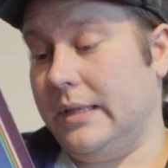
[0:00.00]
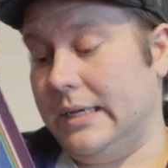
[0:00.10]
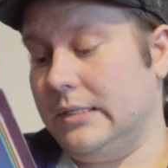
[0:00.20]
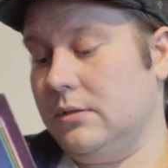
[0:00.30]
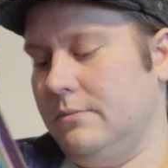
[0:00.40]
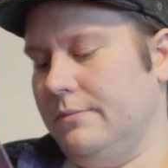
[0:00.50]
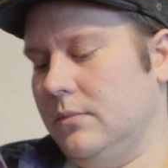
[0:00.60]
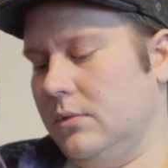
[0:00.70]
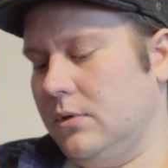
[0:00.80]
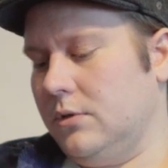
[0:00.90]
these.
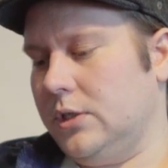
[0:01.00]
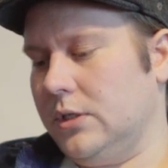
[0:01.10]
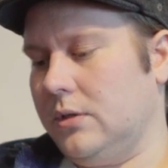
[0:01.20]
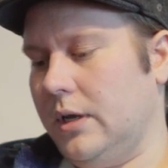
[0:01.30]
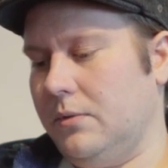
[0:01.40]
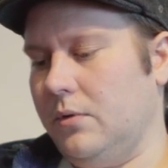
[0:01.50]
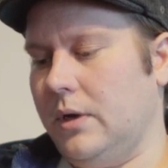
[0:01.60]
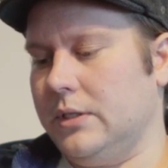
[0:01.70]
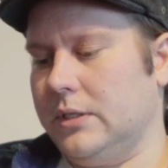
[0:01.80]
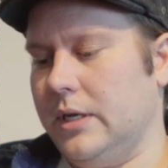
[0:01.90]
I
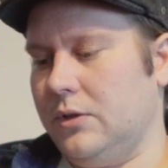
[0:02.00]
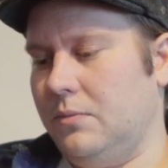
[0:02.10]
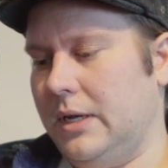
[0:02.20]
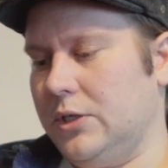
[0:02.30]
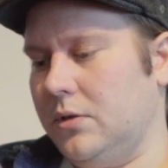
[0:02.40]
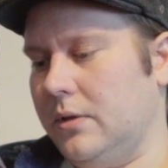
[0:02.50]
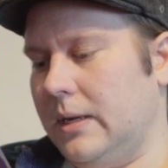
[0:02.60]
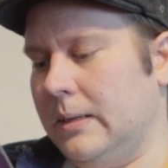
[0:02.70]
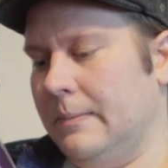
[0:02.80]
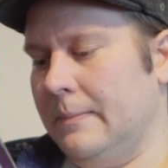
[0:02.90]
just had to mention
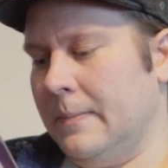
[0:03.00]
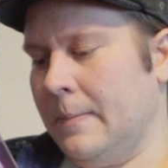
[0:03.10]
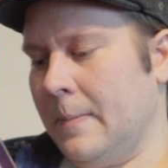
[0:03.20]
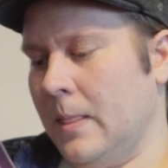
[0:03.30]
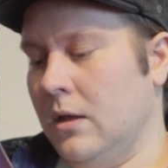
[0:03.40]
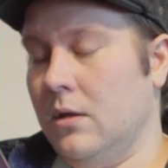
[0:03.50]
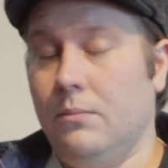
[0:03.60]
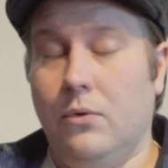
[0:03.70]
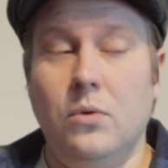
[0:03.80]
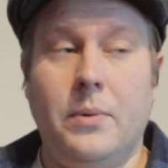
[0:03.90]
that.
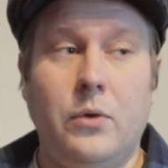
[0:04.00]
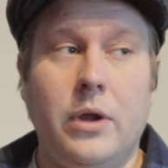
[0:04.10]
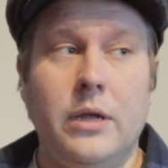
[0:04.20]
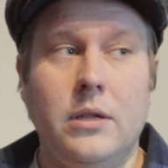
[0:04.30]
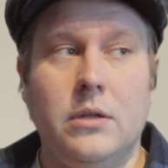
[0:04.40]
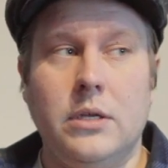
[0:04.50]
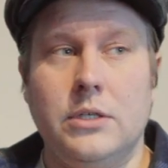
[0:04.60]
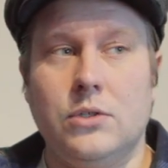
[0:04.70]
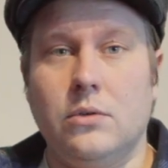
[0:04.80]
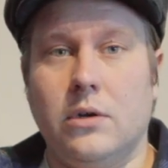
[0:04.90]
Blueberry Hill
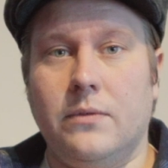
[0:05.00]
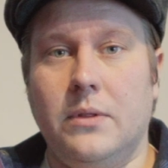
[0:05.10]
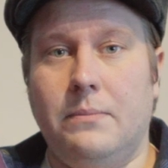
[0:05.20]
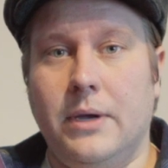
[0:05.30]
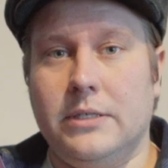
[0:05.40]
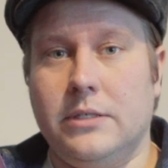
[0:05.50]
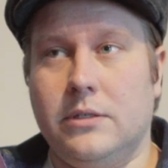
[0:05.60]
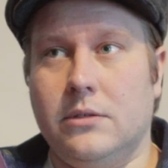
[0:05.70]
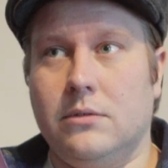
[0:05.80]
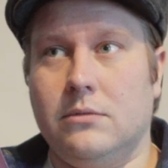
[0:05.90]
is one of the
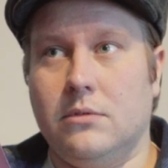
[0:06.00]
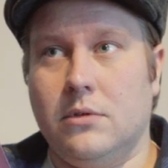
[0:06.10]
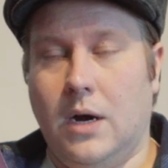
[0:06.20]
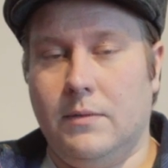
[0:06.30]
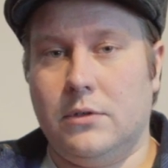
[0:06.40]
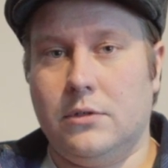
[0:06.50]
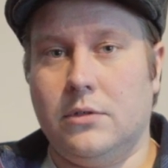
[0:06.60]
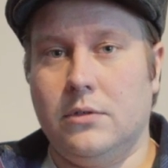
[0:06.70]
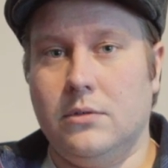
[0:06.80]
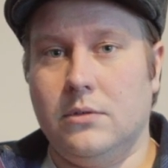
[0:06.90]
best
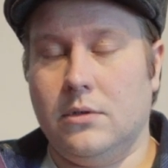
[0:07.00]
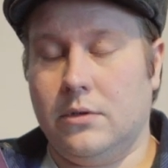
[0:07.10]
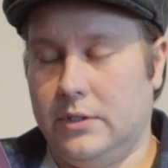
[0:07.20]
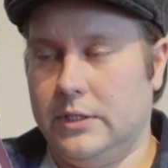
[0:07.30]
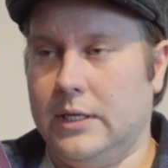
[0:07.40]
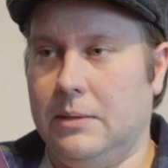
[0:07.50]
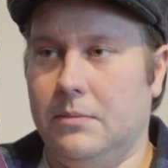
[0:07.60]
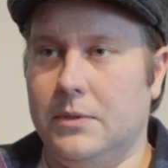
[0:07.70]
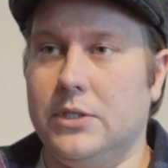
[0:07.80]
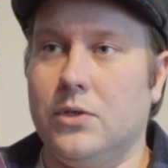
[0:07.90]
covers on this
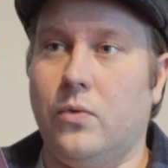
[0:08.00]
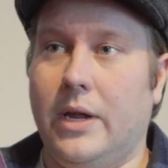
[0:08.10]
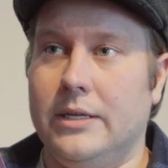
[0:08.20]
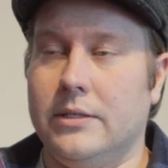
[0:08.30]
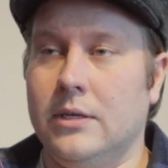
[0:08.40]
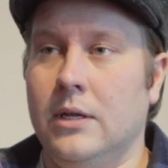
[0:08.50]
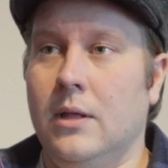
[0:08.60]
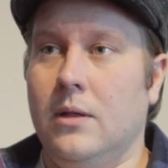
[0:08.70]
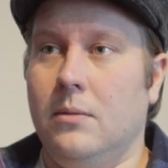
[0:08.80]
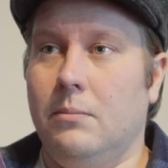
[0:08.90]
album. It's great.
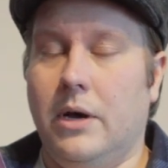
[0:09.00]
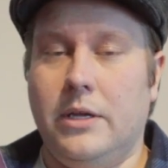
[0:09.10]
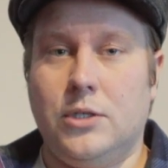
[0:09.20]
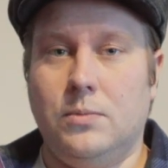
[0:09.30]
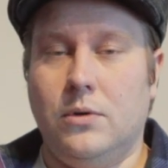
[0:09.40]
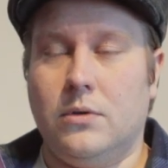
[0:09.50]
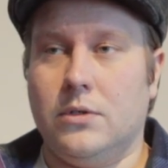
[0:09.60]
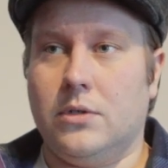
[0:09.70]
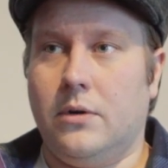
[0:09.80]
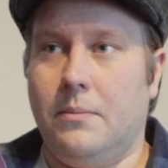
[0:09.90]
Mike's
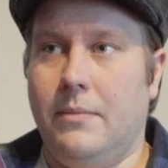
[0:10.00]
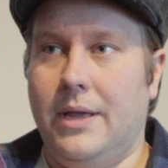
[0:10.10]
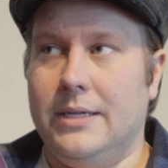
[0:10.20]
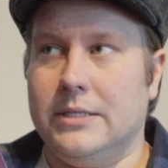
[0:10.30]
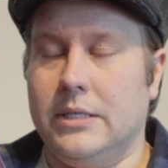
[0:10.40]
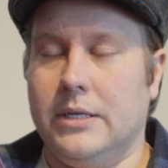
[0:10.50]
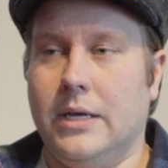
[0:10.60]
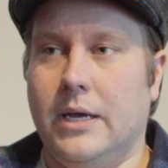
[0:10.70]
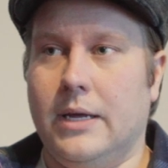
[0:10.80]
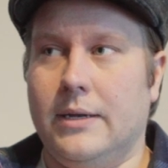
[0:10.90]
vocals are amazing,
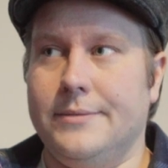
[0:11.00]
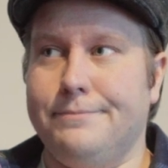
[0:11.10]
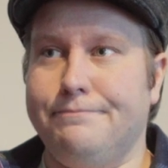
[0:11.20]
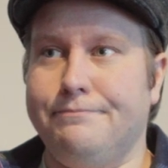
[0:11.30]
and